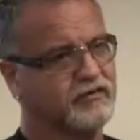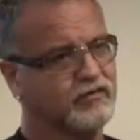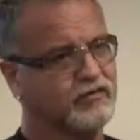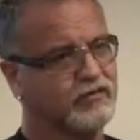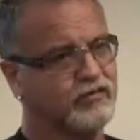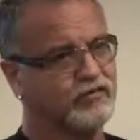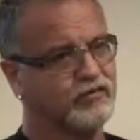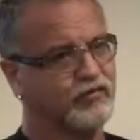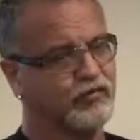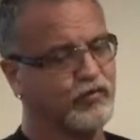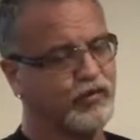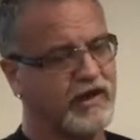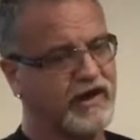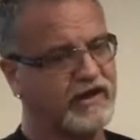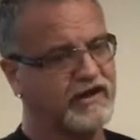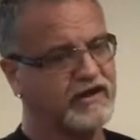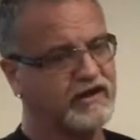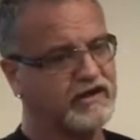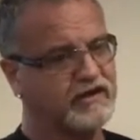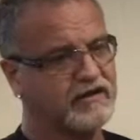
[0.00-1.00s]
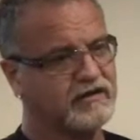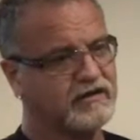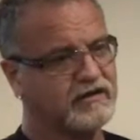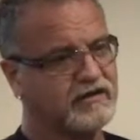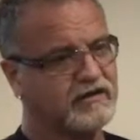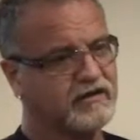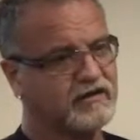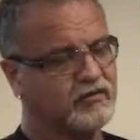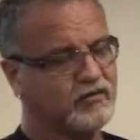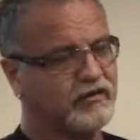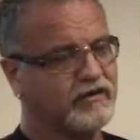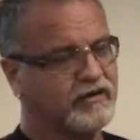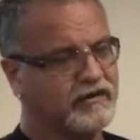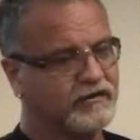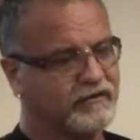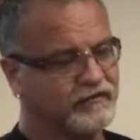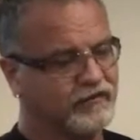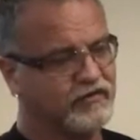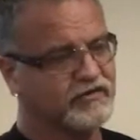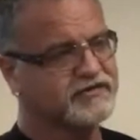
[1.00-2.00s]
So were you ready when
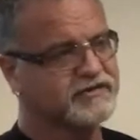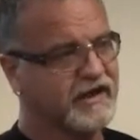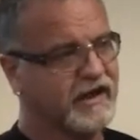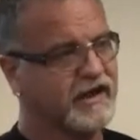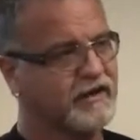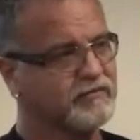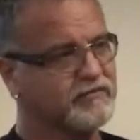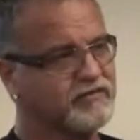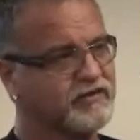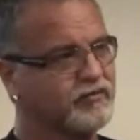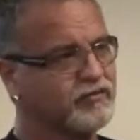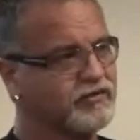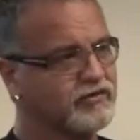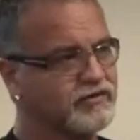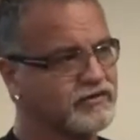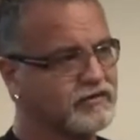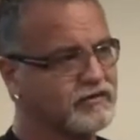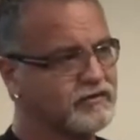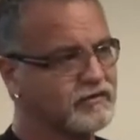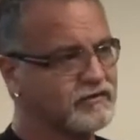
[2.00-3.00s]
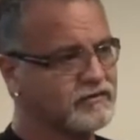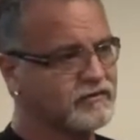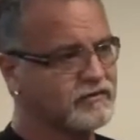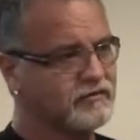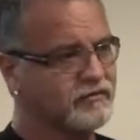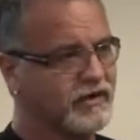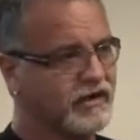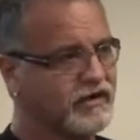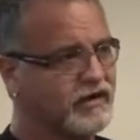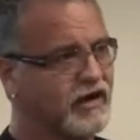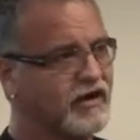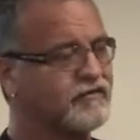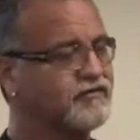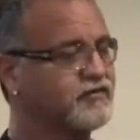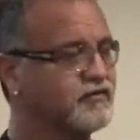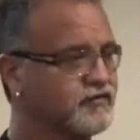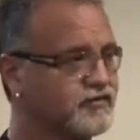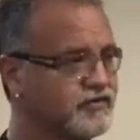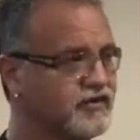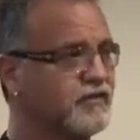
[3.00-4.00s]
the first time petty
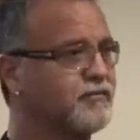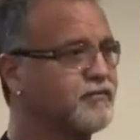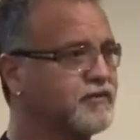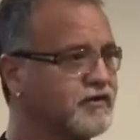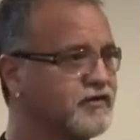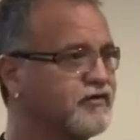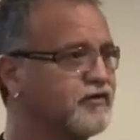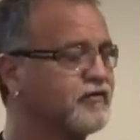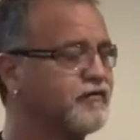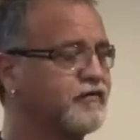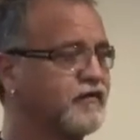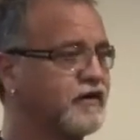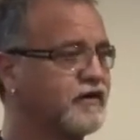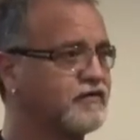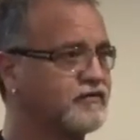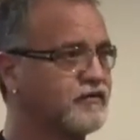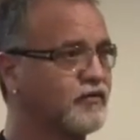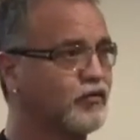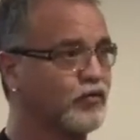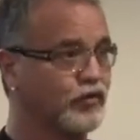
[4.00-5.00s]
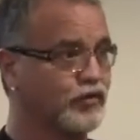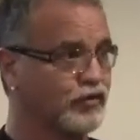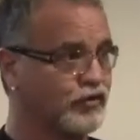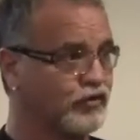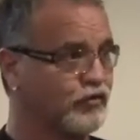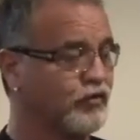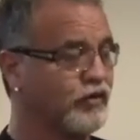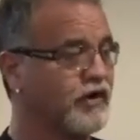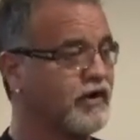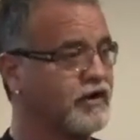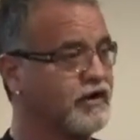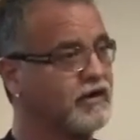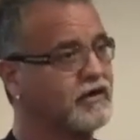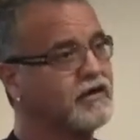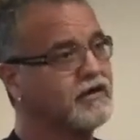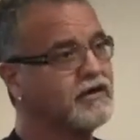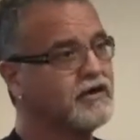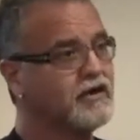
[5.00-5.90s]
officer jumped in your face? Were you ready?